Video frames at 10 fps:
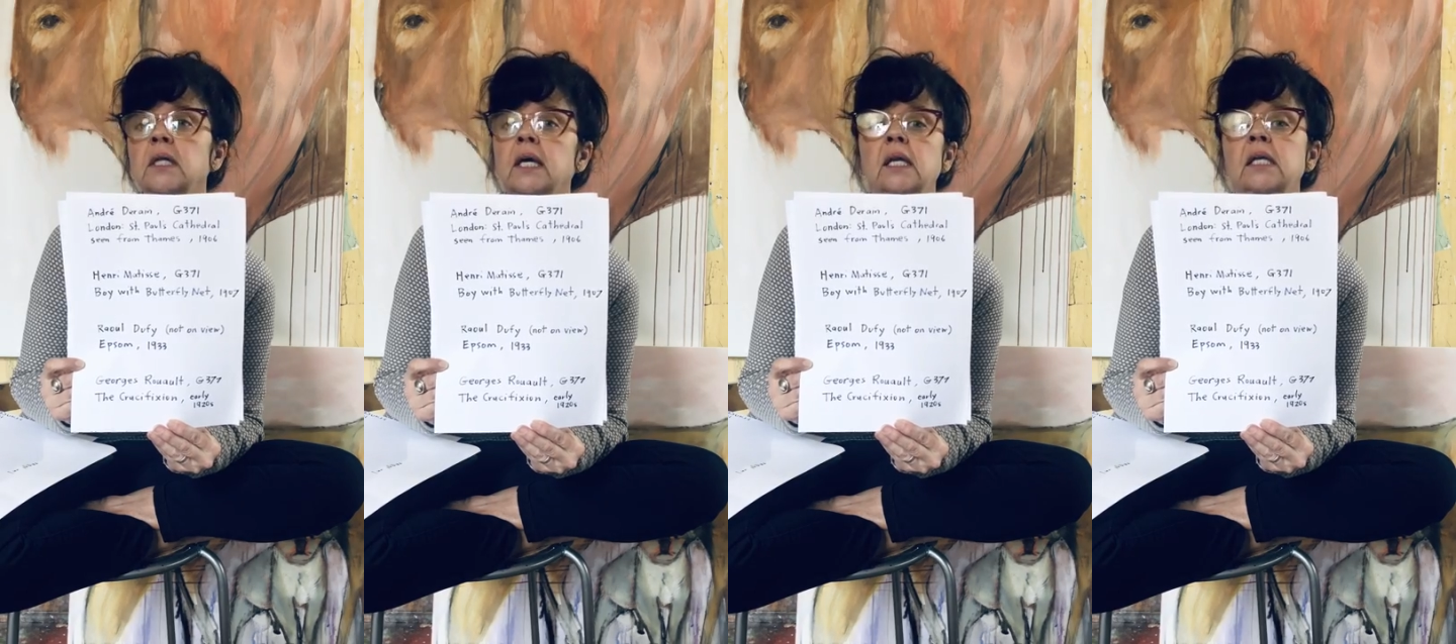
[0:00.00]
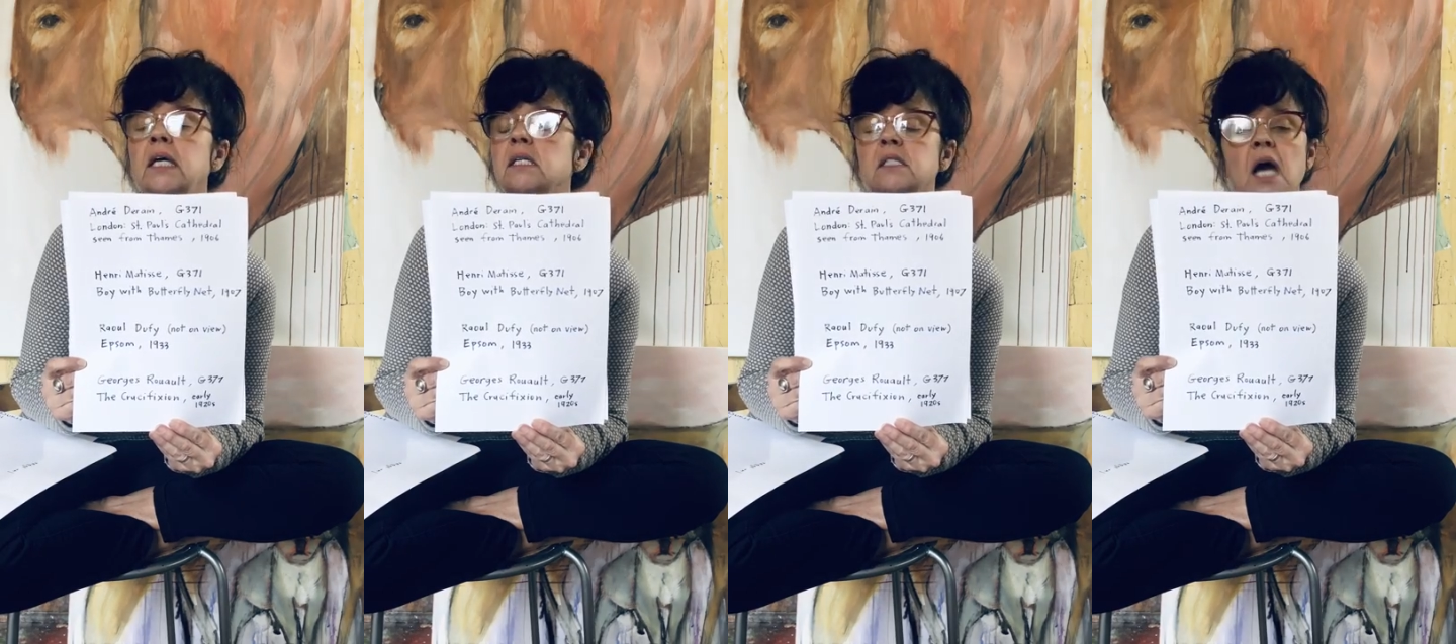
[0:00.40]
in
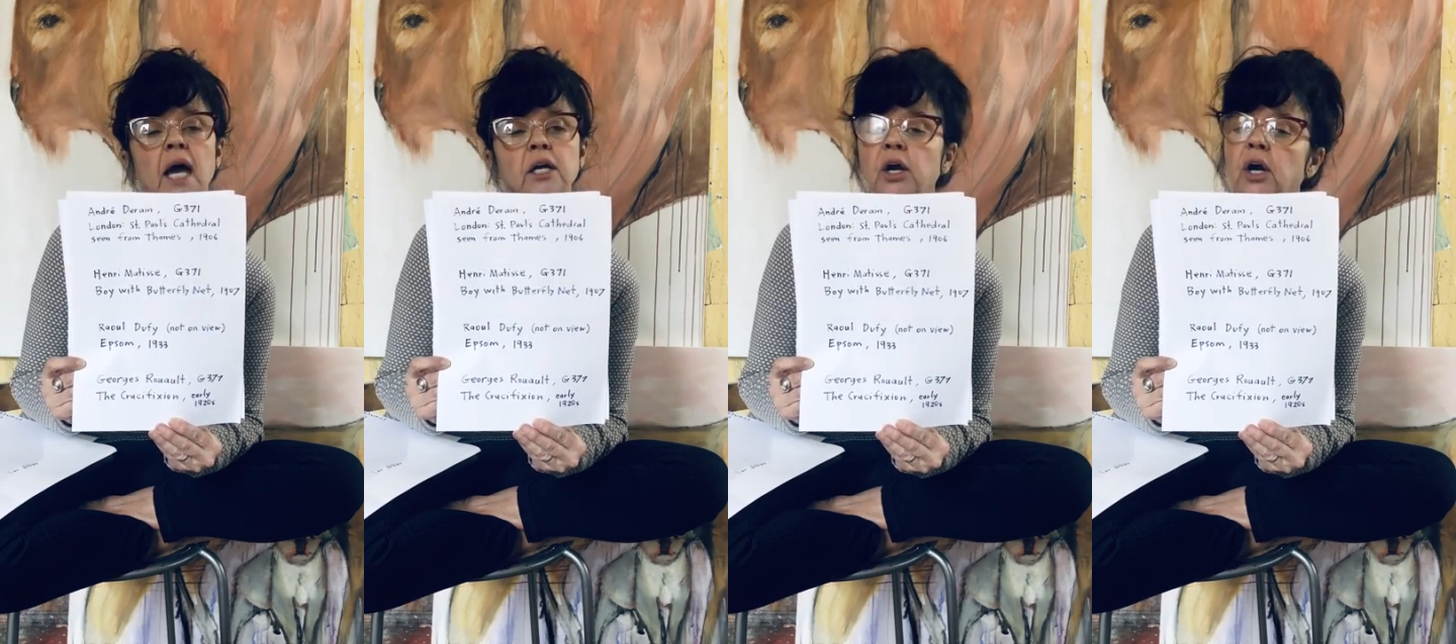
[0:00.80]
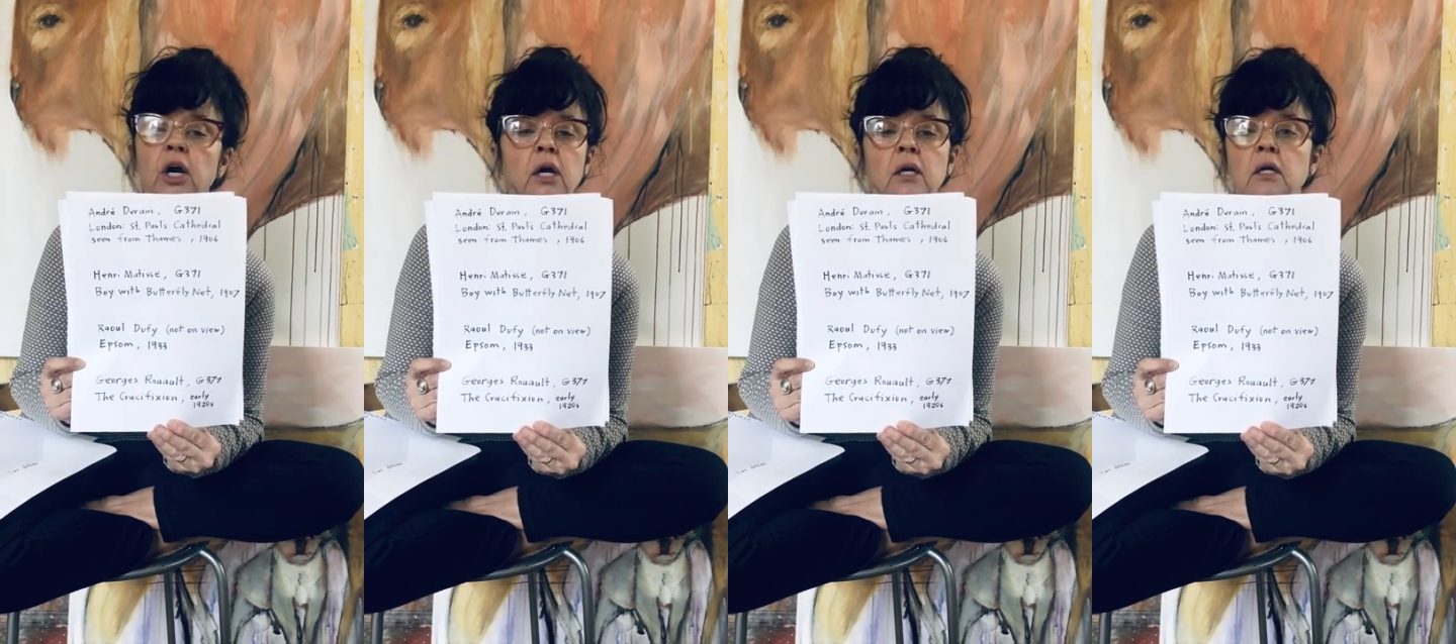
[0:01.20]
the
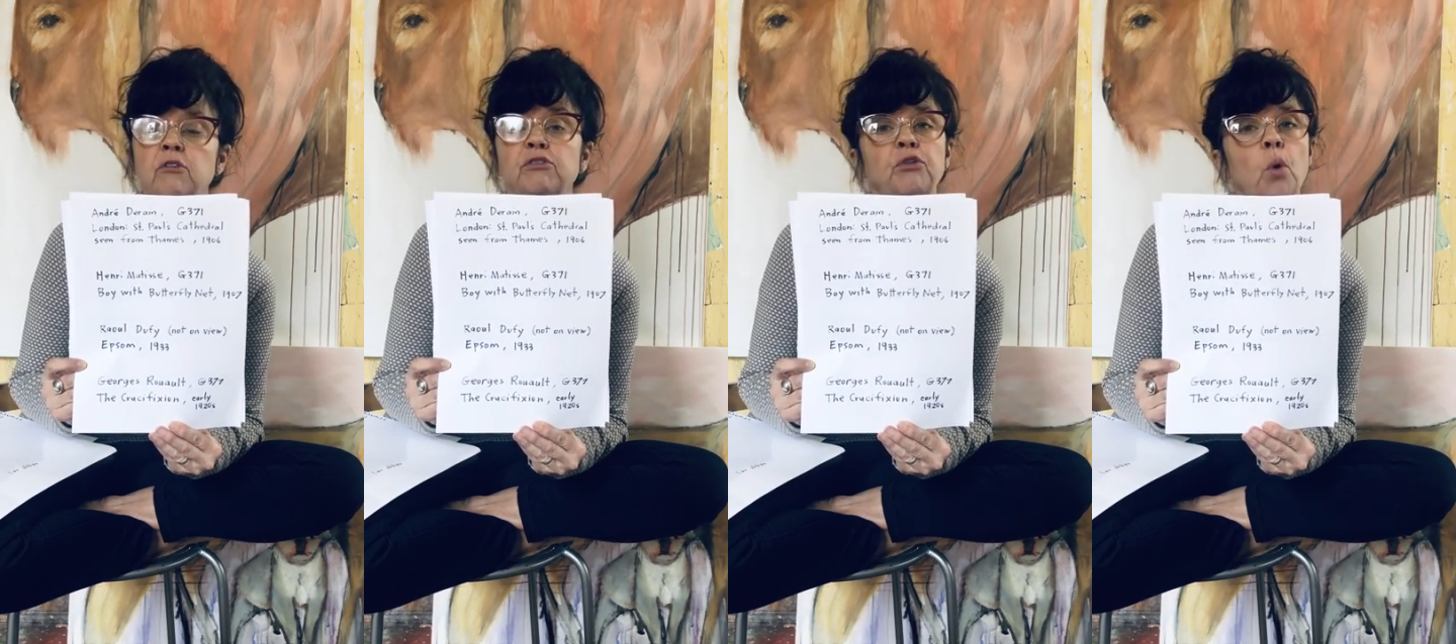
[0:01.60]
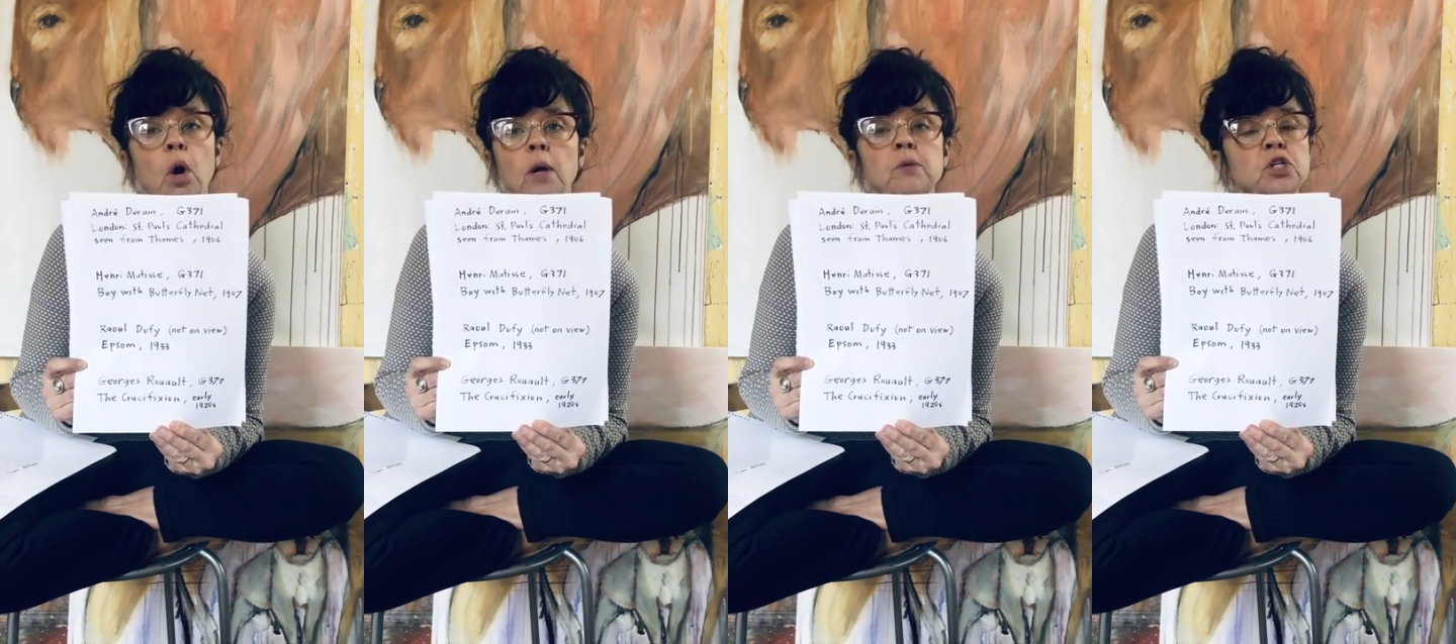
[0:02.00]
entire
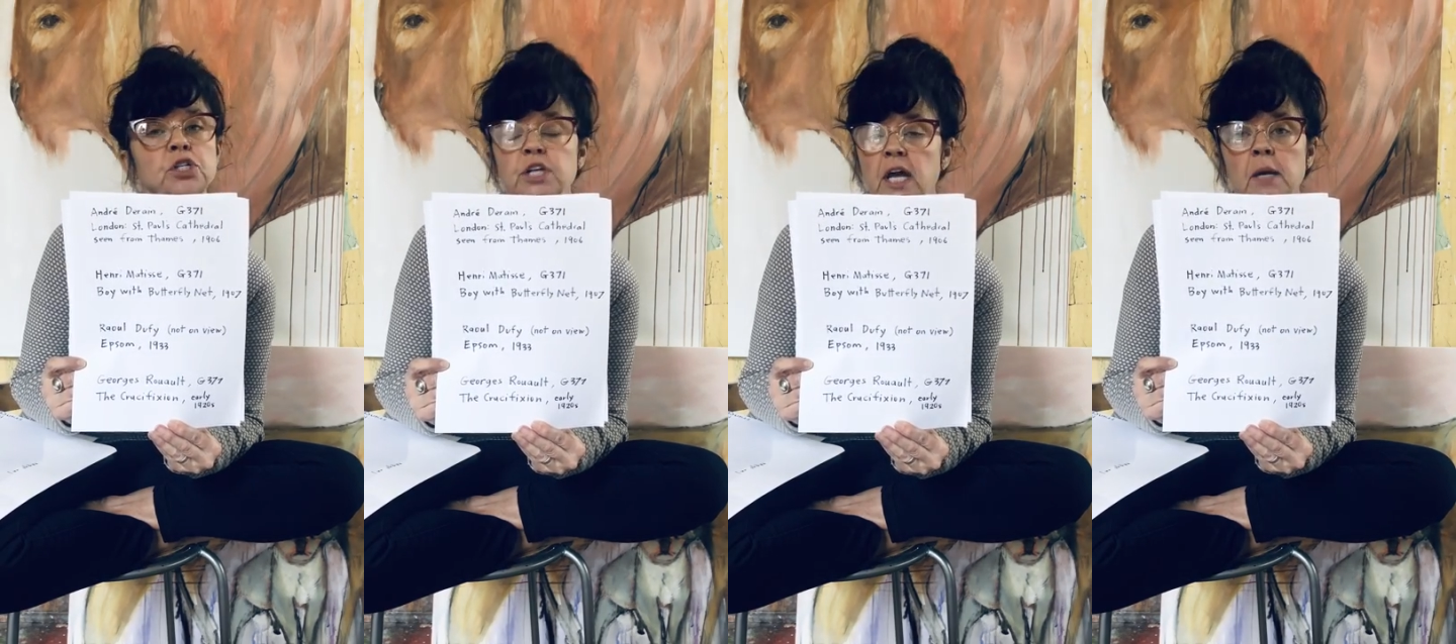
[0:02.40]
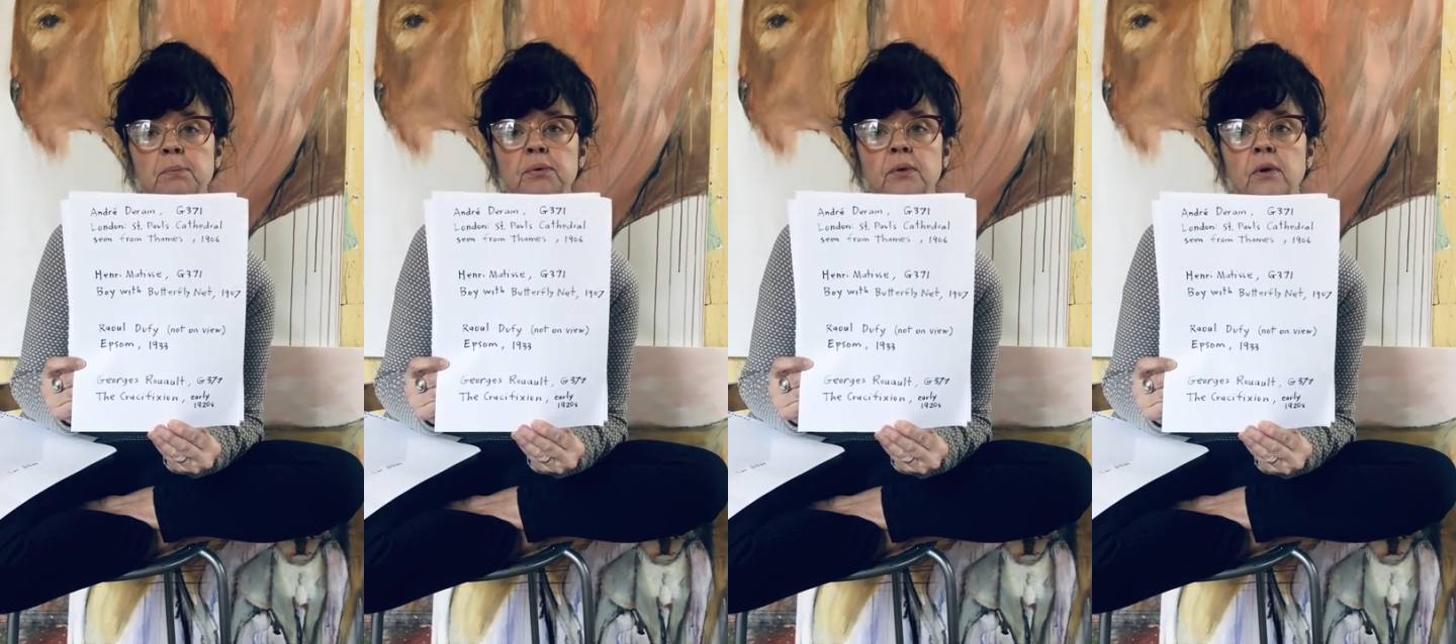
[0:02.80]
form or shape.